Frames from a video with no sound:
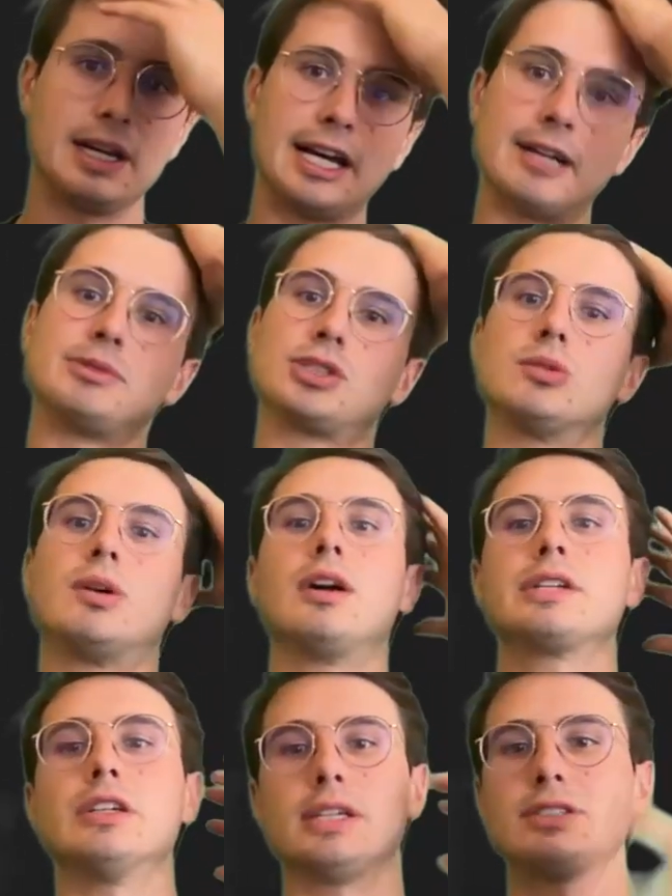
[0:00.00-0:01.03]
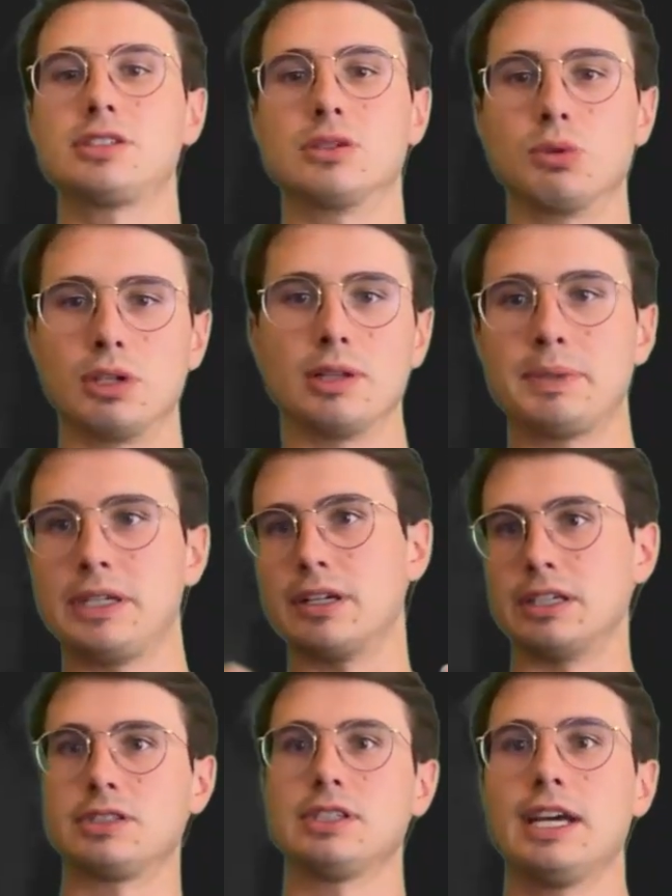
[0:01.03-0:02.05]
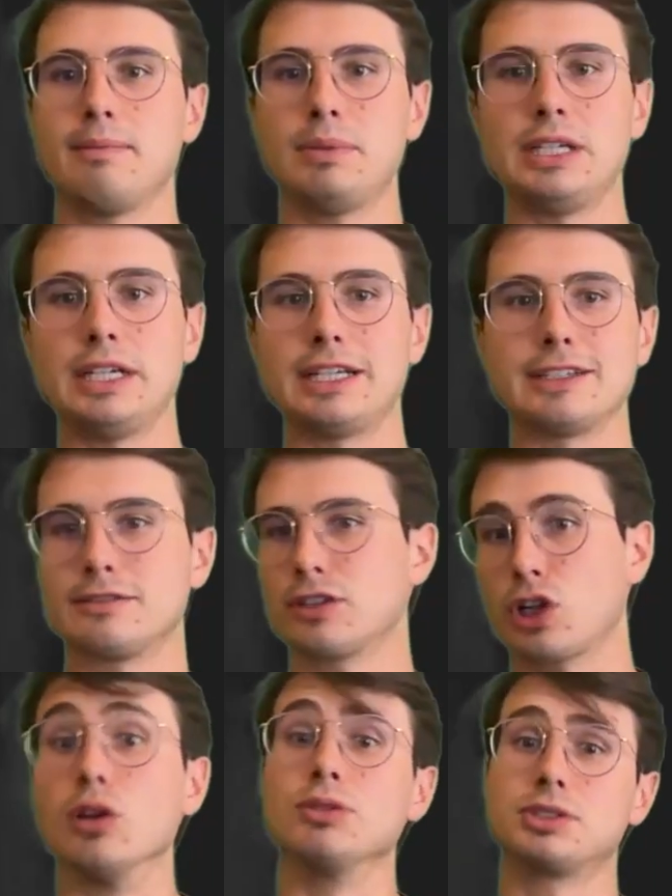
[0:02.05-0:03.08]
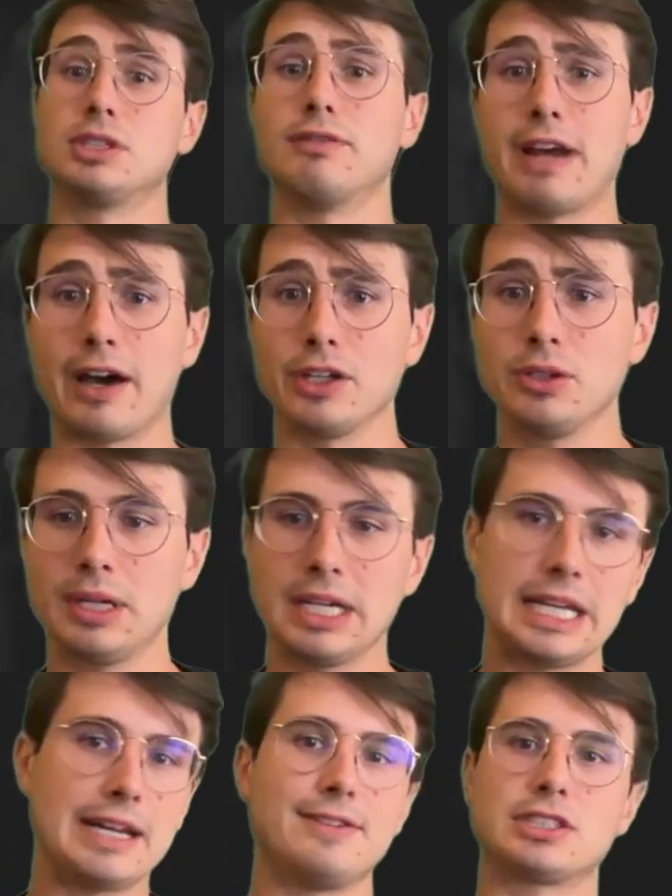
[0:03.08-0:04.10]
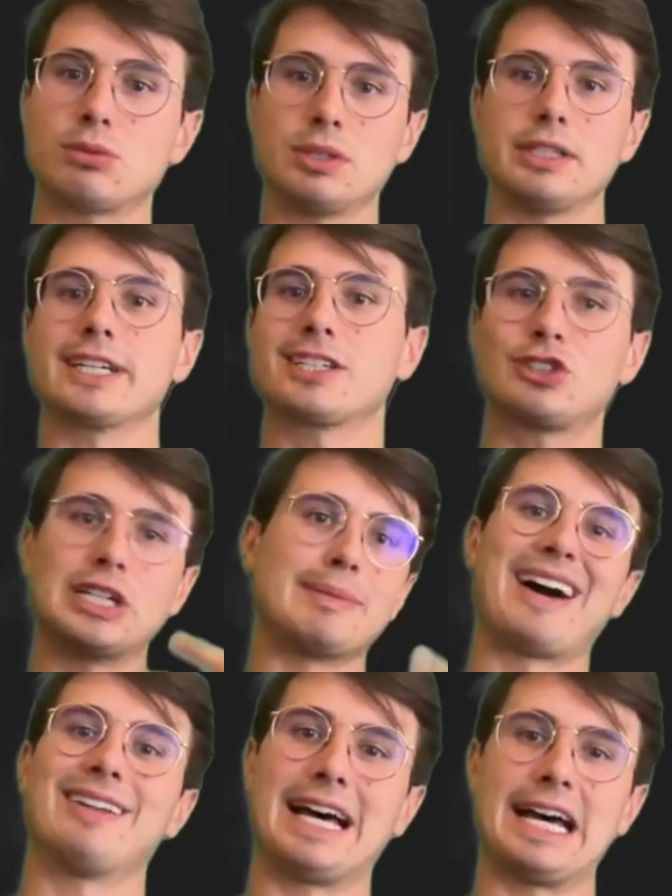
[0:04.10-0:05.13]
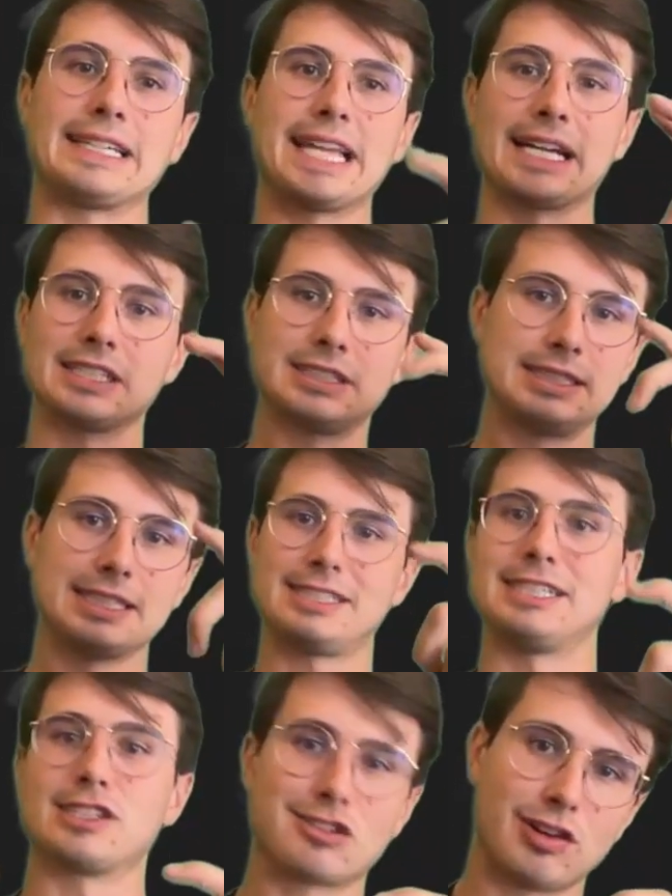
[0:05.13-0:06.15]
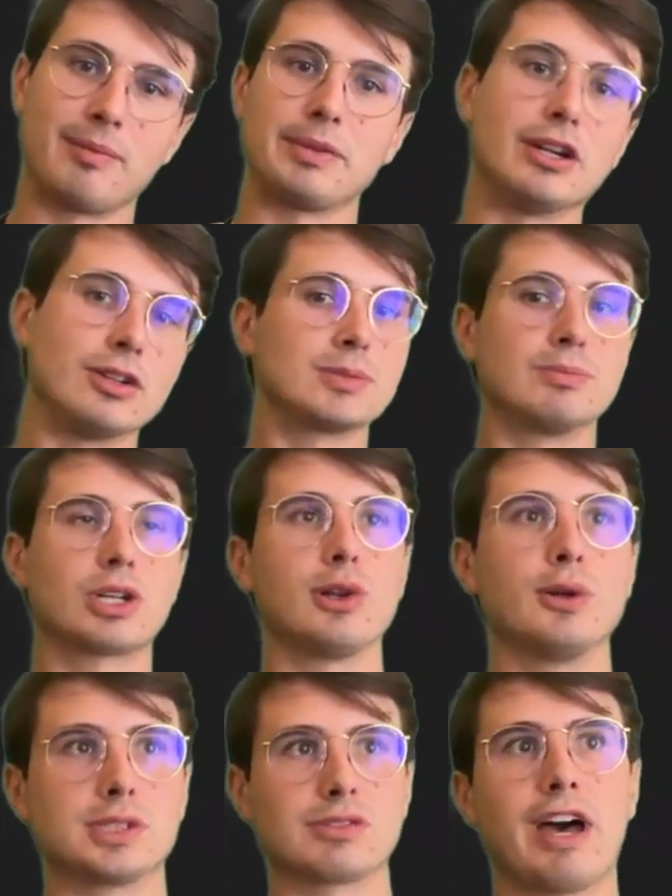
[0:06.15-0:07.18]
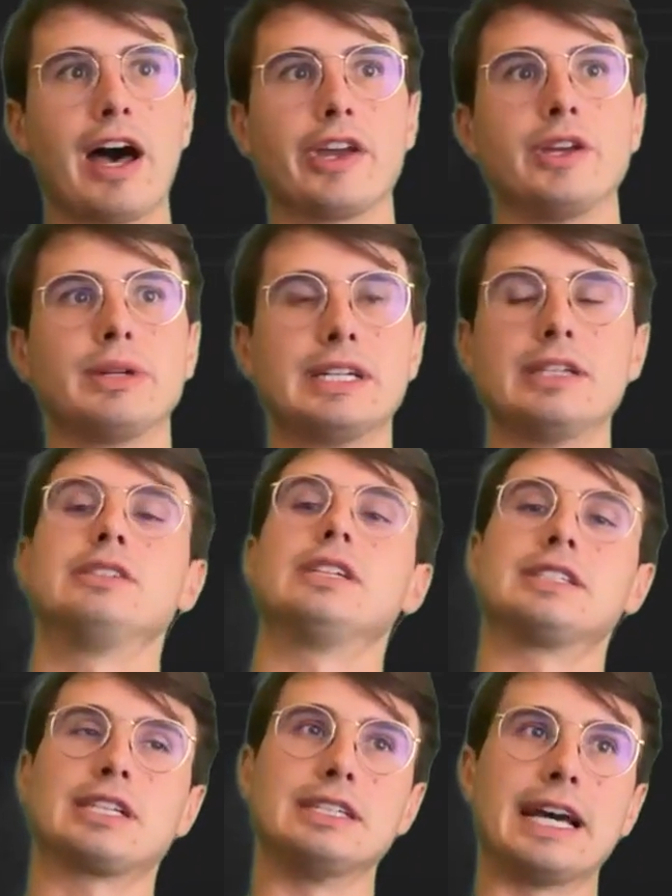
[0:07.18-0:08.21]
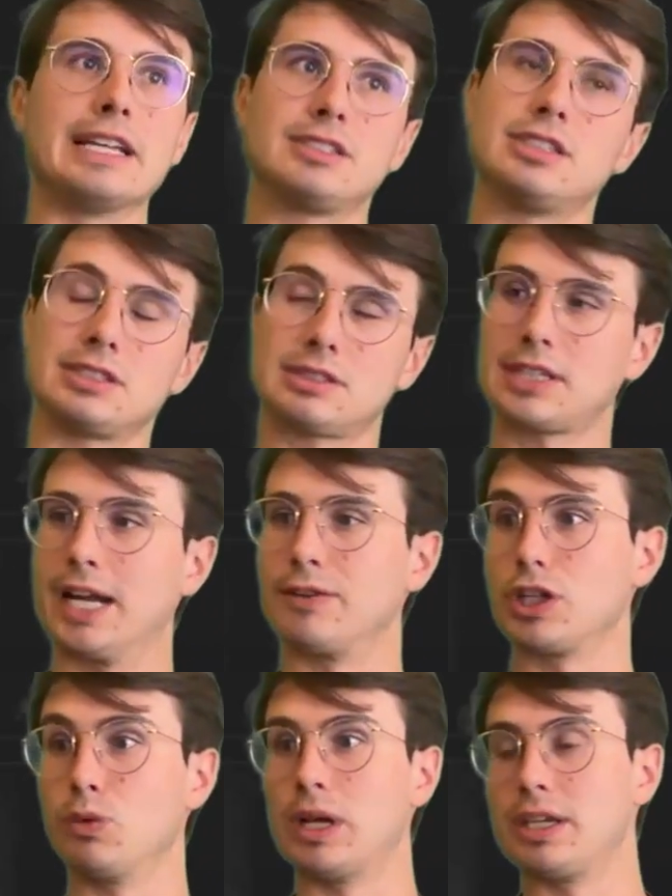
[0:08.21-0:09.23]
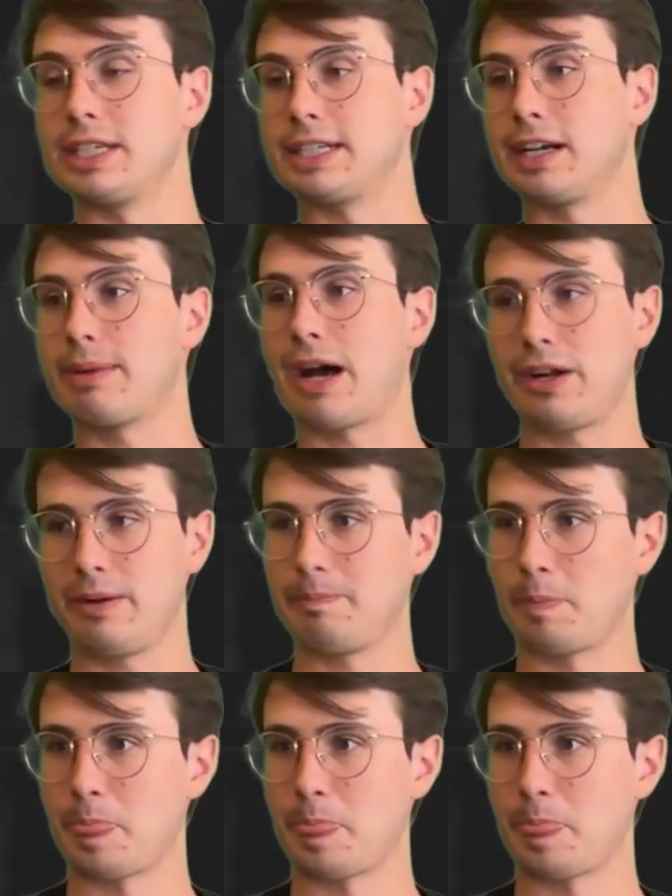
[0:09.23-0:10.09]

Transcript: Um, so while you know they still will appear as being close to their value, if it's a really extreme outlier, that distance from you know its closest value is is condensed. Is kind of a good way of thinking about it.